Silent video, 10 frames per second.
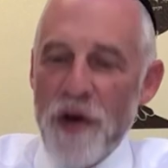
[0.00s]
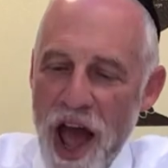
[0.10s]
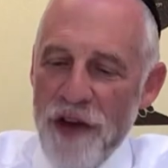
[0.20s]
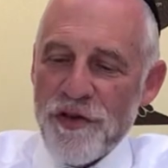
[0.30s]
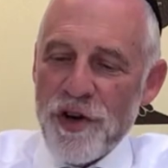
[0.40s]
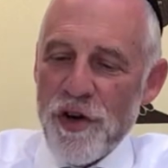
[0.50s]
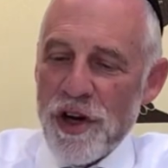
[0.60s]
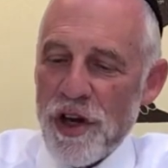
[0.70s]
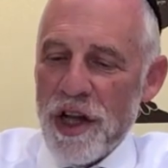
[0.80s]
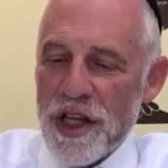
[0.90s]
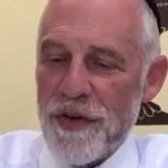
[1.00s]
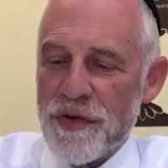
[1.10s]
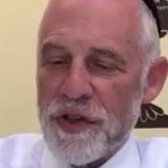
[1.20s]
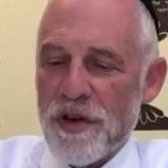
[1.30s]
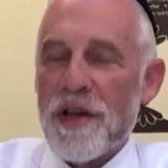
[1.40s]
after Yontev of
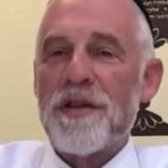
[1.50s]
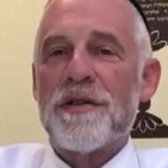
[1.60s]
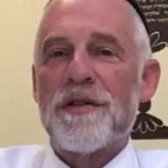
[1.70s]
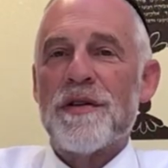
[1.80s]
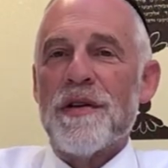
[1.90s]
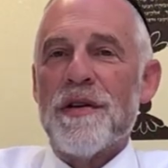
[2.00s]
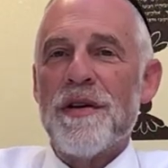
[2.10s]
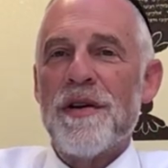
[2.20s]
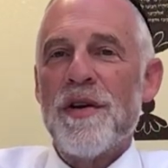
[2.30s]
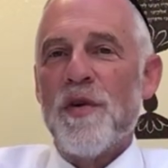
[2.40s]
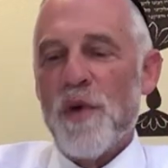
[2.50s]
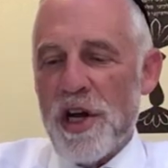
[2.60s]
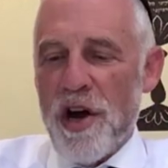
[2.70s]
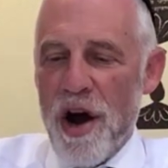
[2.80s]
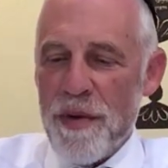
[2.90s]
Sukkot, we
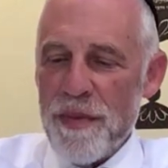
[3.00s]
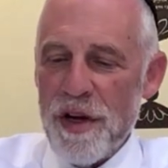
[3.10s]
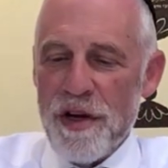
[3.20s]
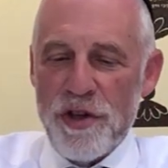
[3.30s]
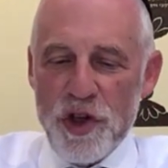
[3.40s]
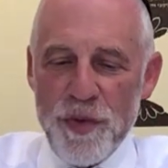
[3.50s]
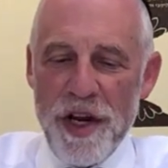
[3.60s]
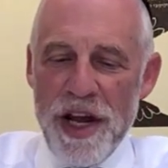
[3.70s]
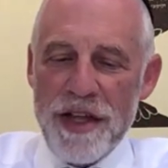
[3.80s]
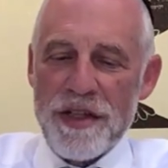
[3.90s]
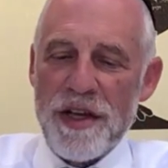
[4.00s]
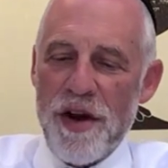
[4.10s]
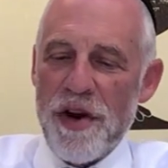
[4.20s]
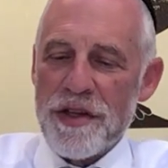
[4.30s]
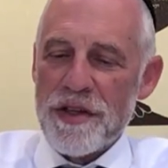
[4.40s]
come to Shmini
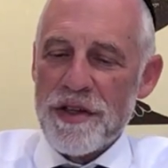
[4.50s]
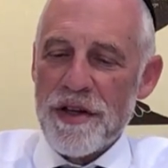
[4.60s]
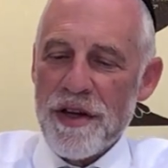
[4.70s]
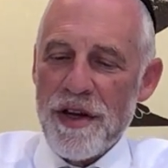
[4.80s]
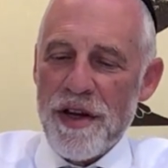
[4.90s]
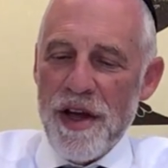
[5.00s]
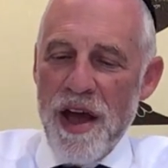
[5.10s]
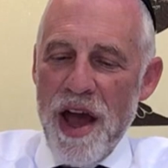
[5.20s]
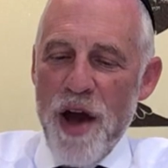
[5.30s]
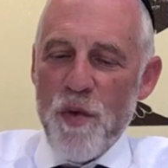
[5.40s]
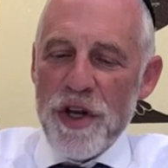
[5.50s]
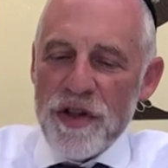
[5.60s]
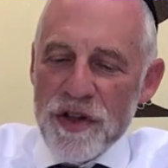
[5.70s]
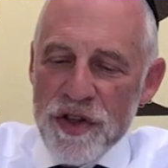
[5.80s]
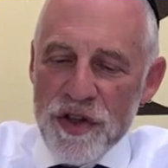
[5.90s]
Atzeres, and we
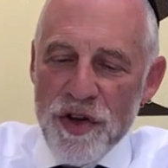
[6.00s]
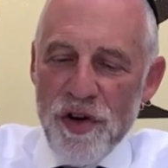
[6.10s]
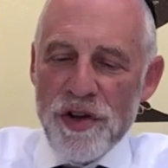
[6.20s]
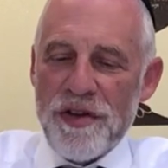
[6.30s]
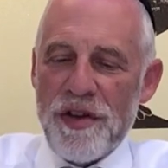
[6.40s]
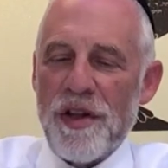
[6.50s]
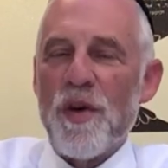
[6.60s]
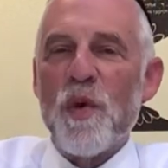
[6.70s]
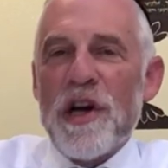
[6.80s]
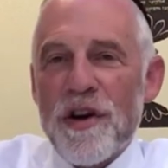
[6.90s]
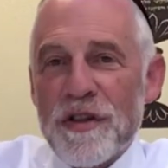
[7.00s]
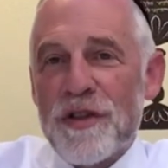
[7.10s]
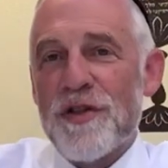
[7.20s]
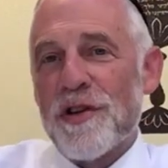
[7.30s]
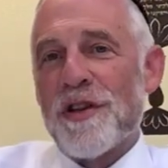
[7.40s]
certainly, we are
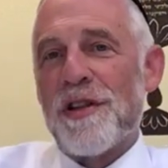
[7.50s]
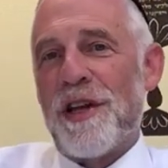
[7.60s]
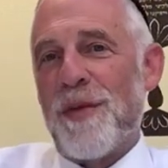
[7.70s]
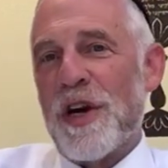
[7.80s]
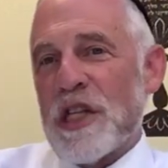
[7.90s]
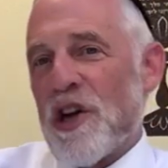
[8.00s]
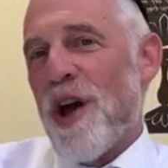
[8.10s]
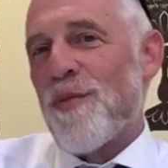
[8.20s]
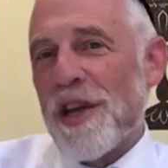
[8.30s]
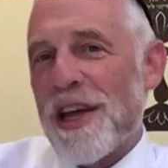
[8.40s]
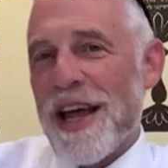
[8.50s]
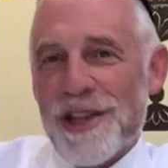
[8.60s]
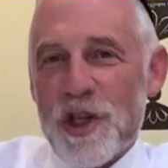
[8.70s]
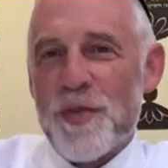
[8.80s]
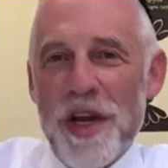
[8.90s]
certainly, by the time we get
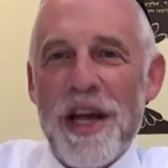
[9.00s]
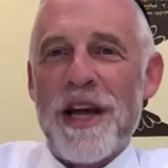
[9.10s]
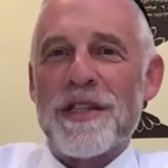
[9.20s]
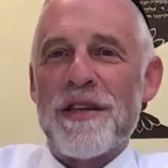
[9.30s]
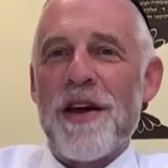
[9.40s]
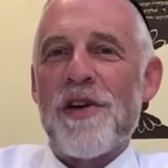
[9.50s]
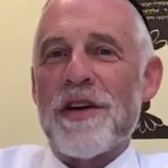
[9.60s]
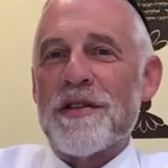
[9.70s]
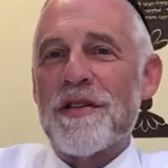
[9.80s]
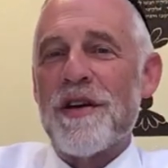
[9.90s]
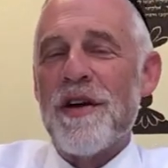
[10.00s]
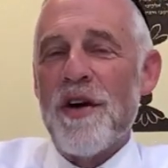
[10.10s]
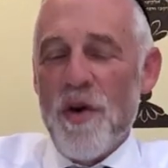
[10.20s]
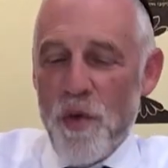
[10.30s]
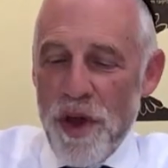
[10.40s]
to Shmini Atzeres,
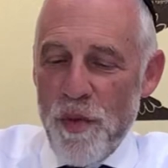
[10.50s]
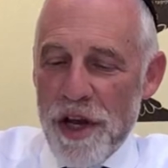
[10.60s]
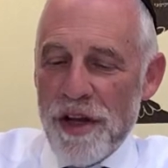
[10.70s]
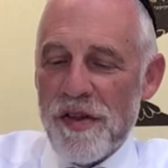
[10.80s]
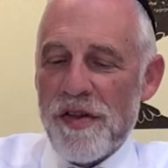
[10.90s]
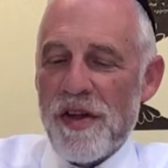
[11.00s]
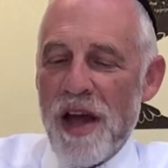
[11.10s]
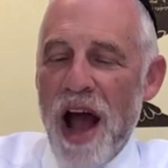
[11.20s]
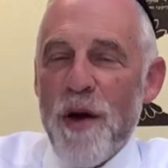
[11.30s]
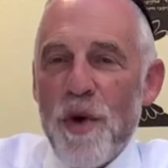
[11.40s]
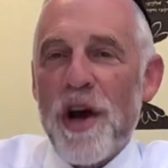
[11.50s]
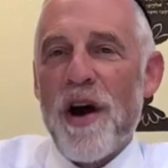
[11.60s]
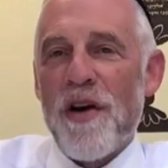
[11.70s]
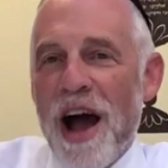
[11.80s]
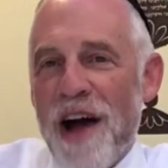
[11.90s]
we, we can say uh, we
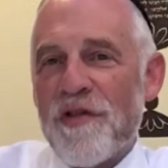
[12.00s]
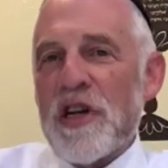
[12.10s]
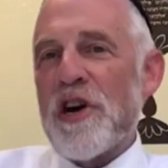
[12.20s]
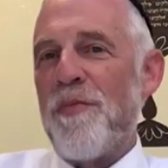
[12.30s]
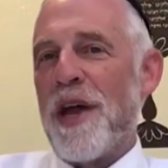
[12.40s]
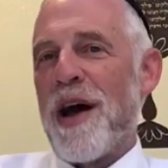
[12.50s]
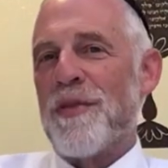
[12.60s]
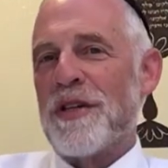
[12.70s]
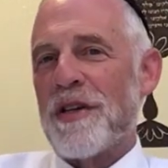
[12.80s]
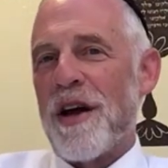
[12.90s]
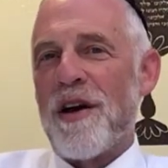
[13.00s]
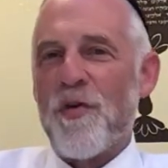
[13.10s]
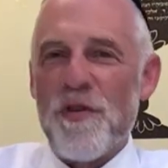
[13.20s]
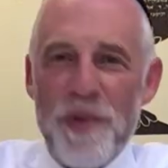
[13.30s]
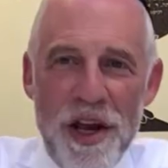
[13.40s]
are Avdecha Ben Amasecha.
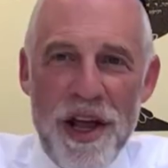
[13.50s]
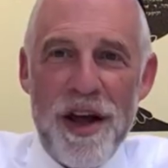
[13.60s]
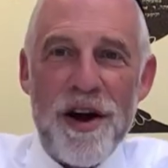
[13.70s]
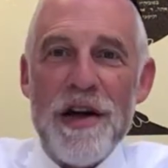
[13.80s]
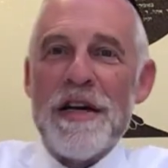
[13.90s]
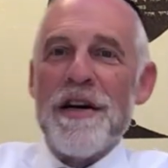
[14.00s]
We've been here,